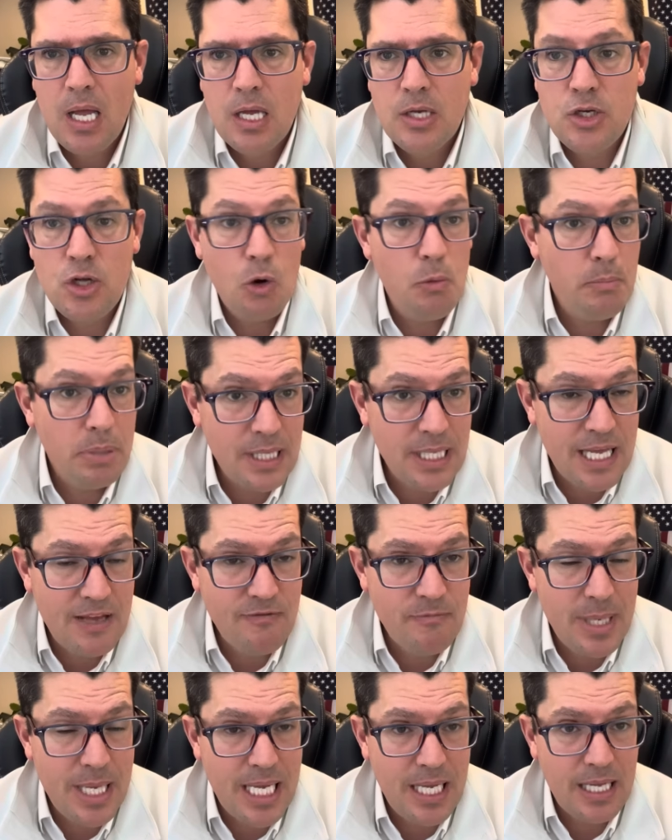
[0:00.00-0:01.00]
Don't
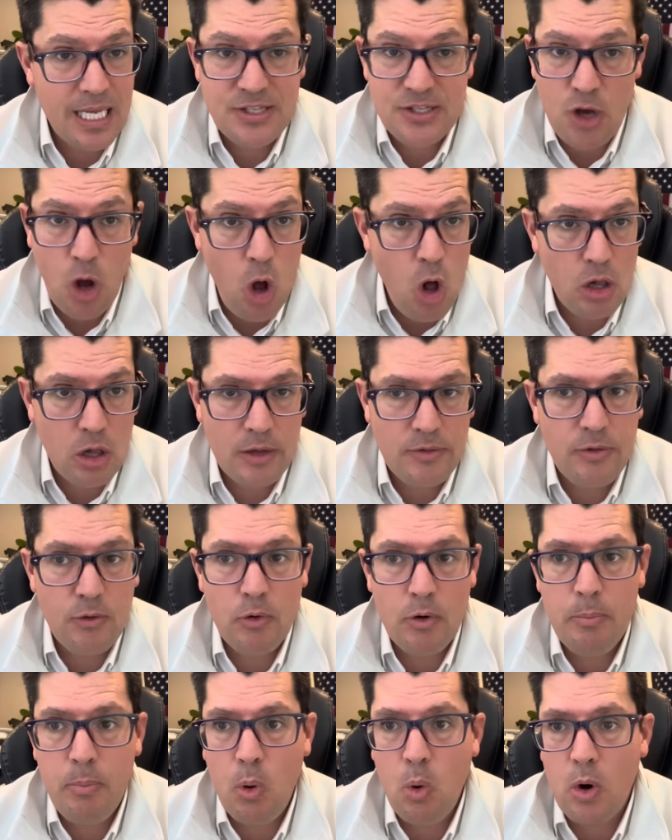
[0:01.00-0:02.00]
believe me? It's all in the
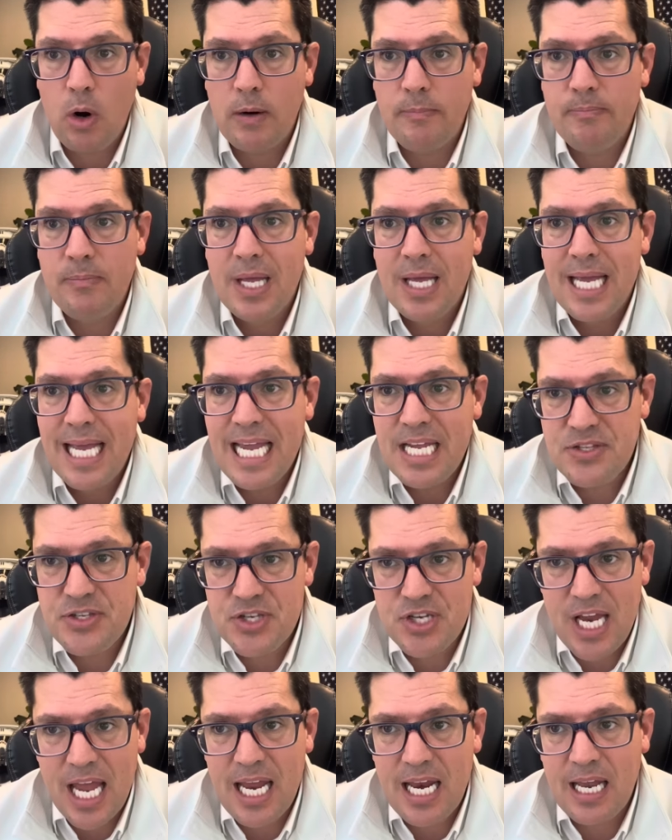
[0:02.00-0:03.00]
report. He
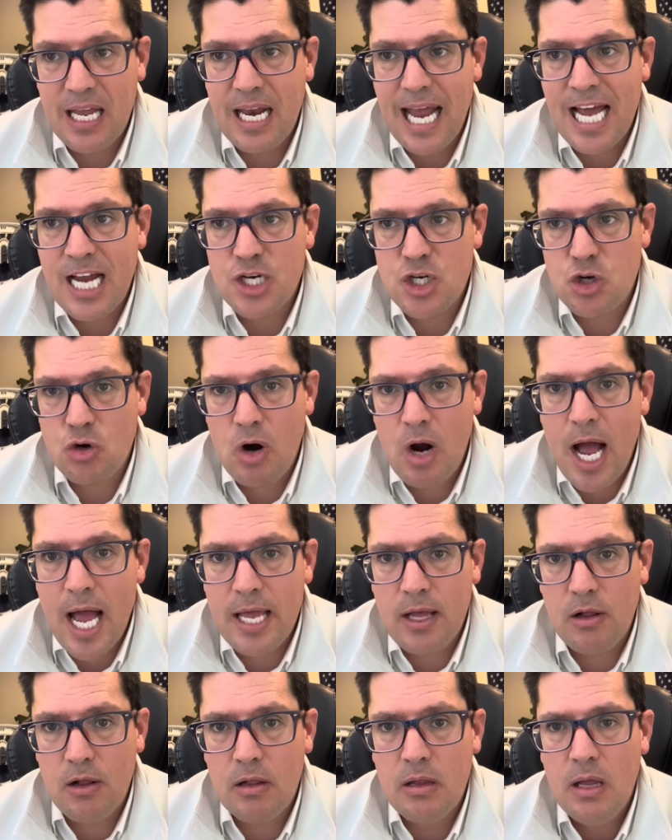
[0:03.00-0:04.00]
stated at
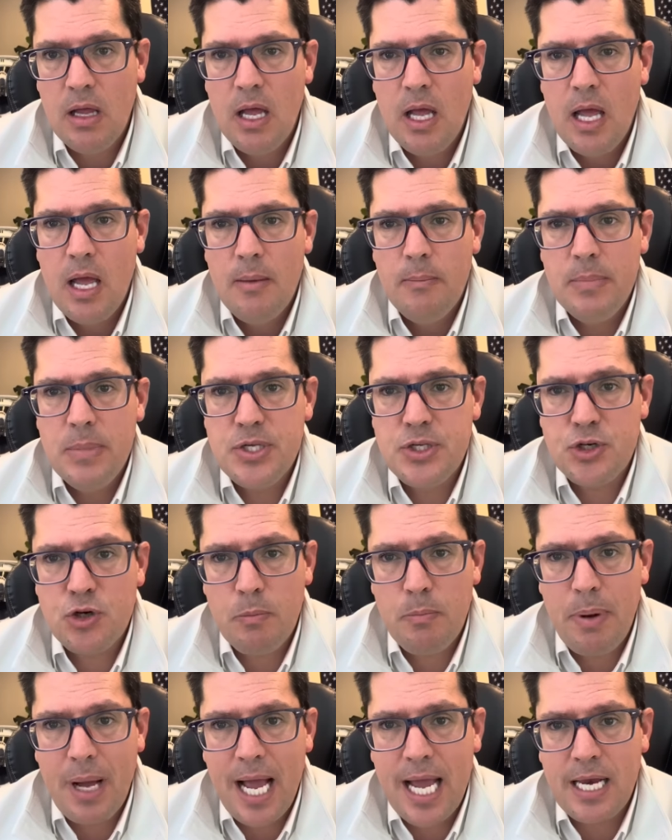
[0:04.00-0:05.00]
trial,
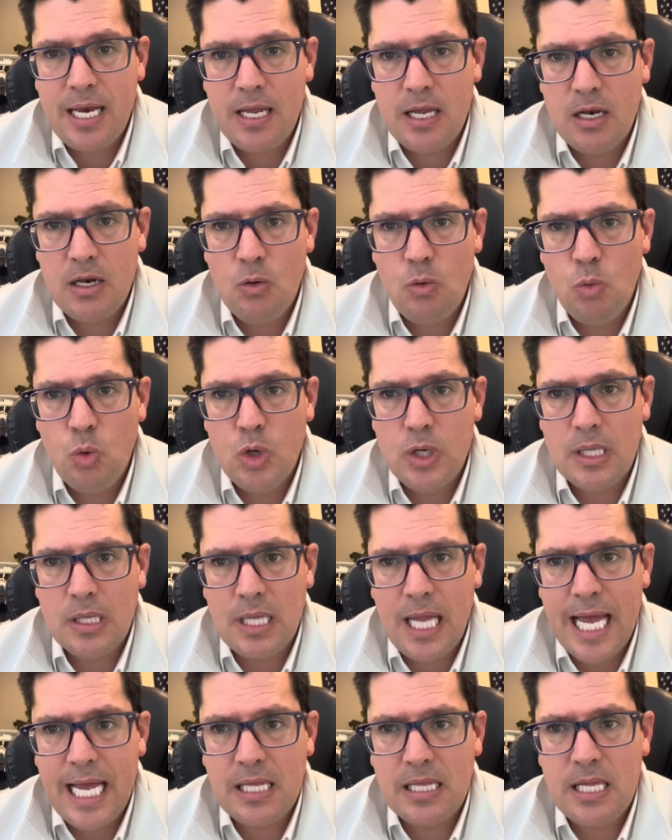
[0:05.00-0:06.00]
Mr. Biden would
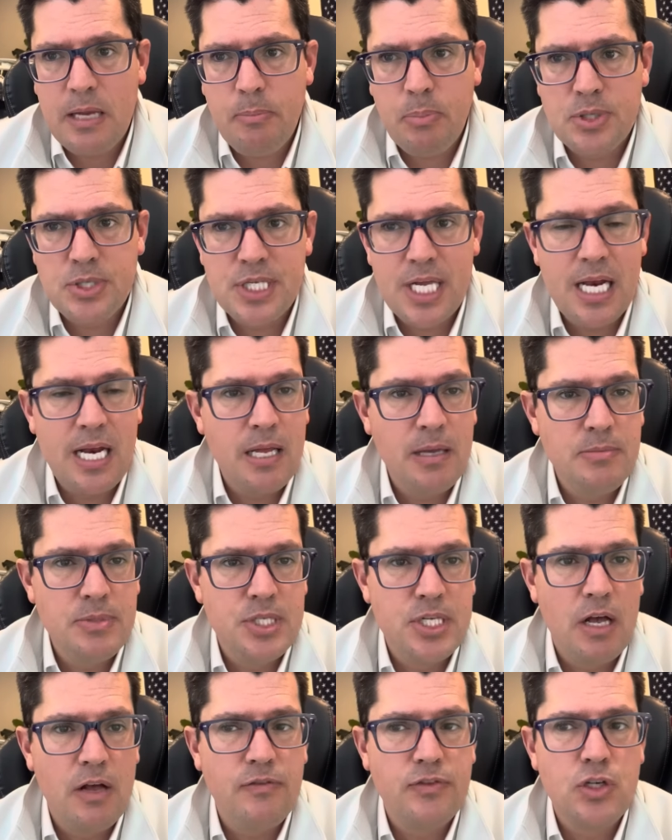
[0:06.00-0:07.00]
likely present
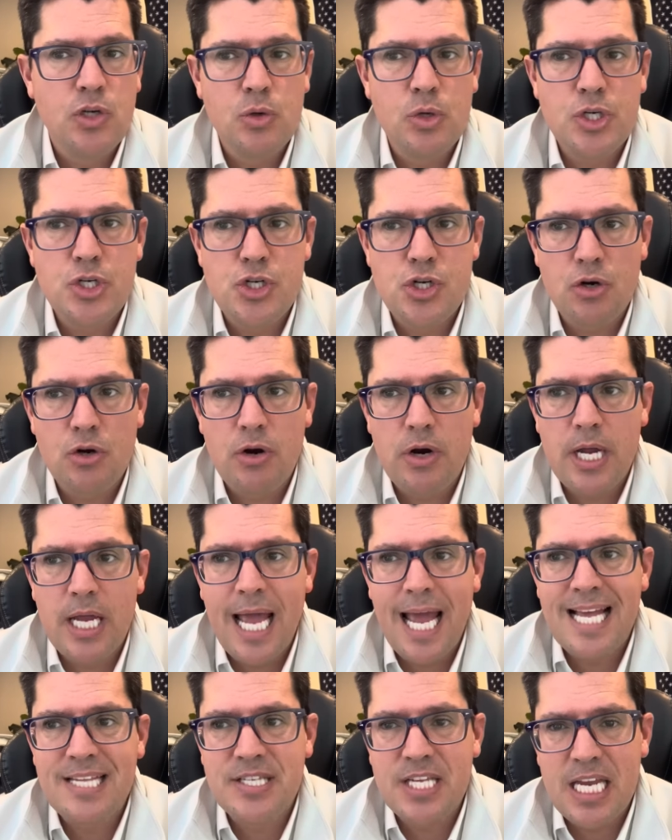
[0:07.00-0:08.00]
himself to a jury
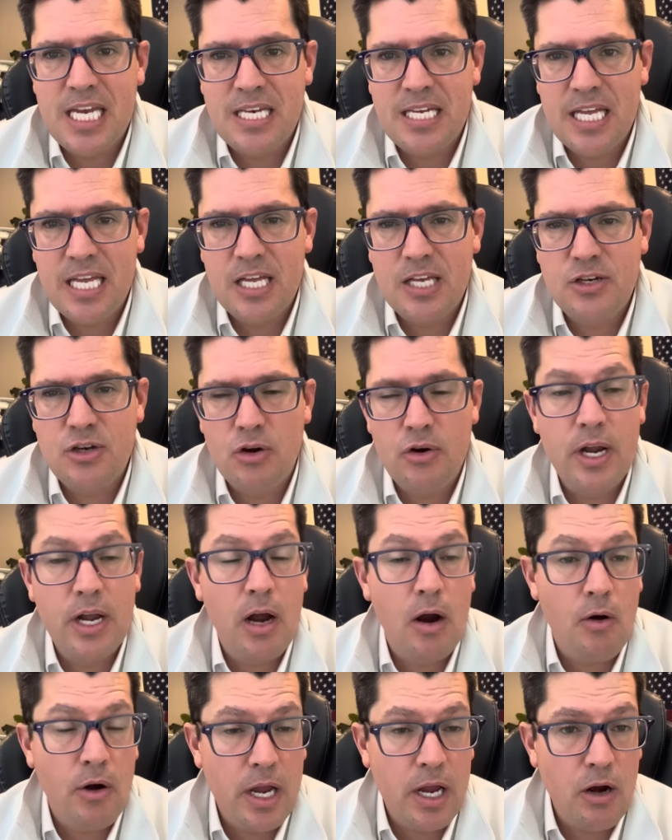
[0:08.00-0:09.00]
as he did during
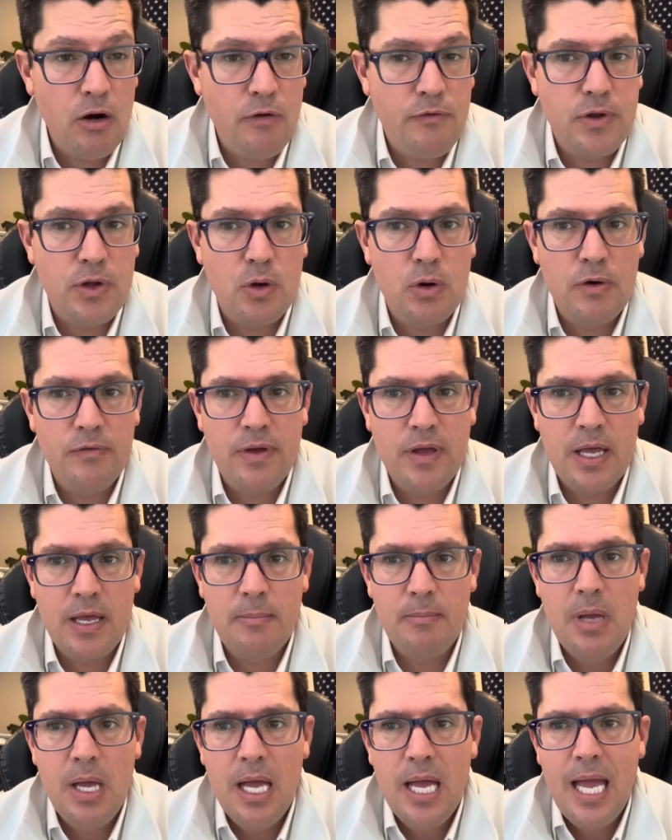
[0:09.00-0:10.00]
our interview of
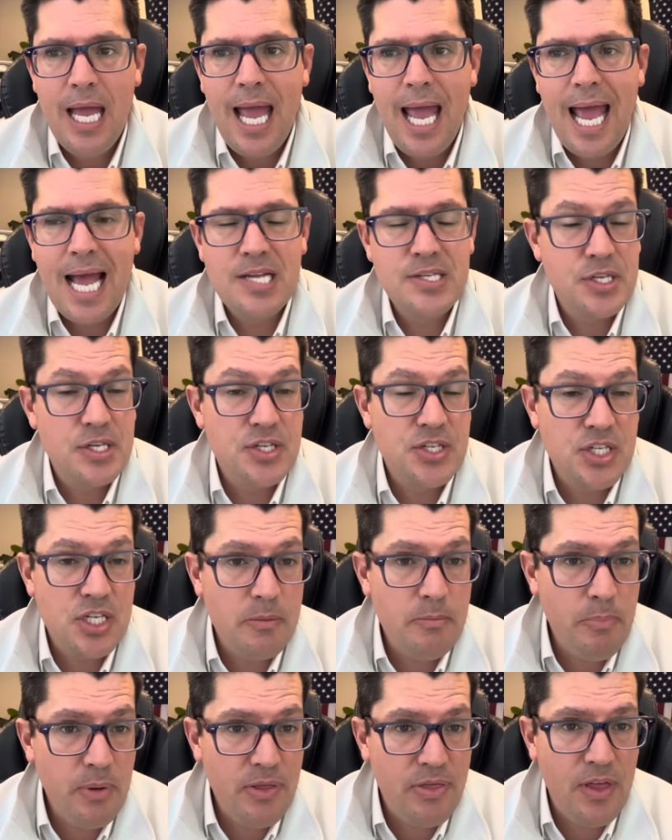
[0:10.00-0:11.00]
him as a
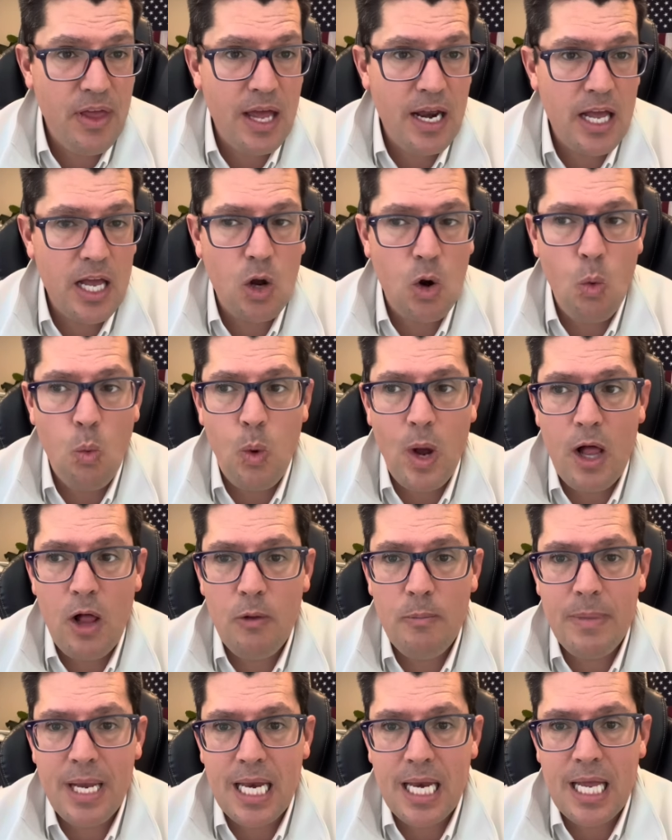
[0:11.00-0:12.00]
sympathetic,
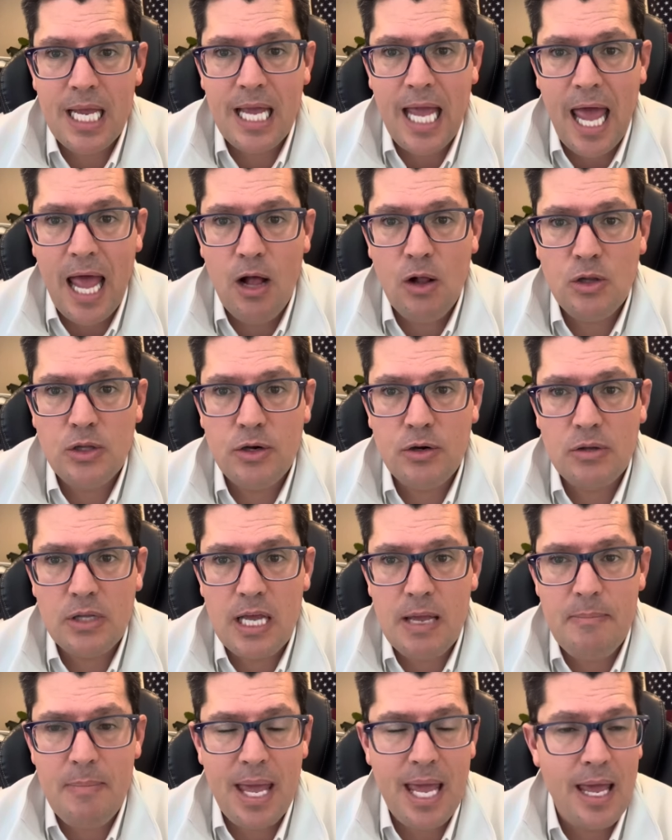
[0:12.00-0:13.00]
well-meaning
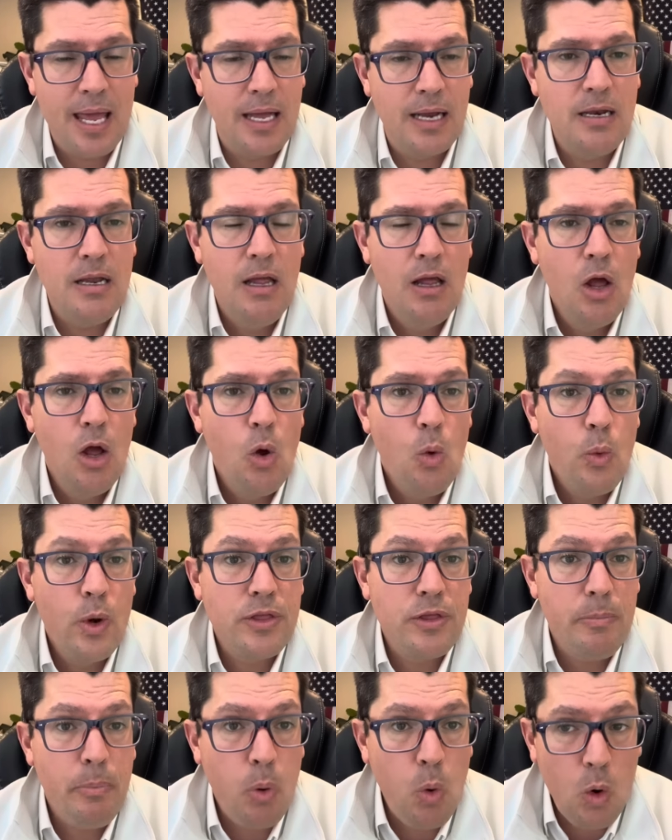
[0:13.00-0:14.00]
elderly man
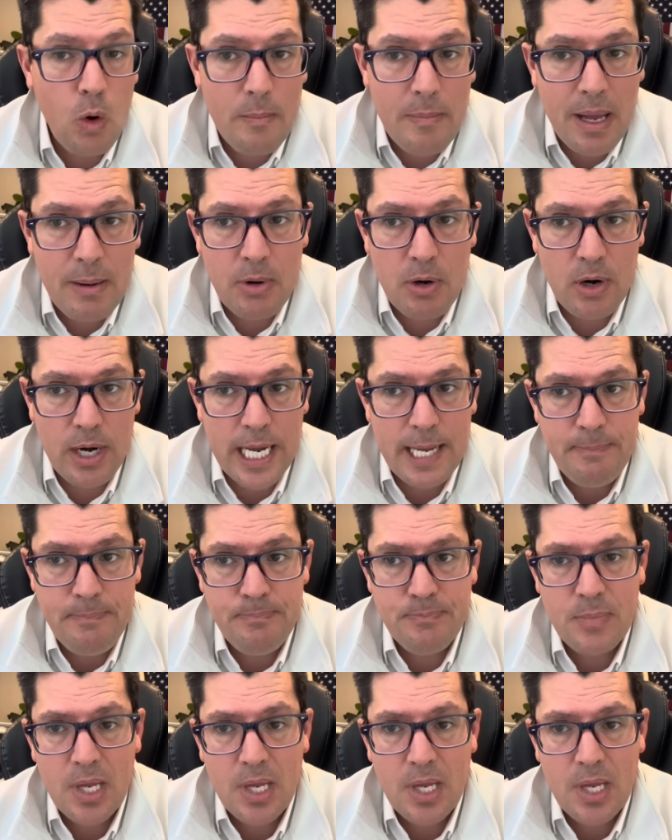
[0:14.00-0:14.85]
with a poor memory.